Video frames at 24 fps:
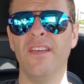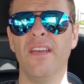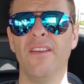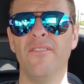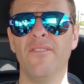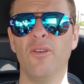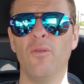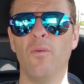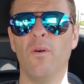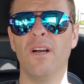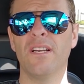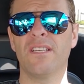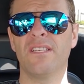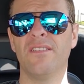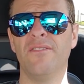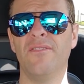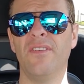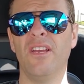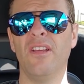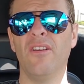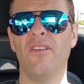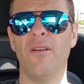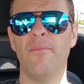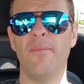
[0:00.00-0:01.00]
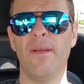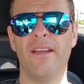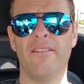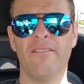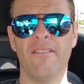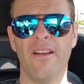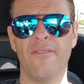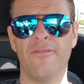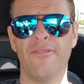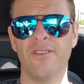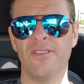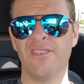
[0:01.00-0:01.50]
If you watch the video, I make
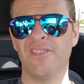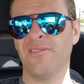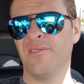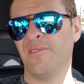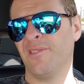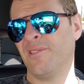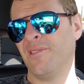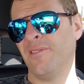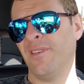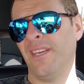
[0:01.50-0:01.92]
reference to it too.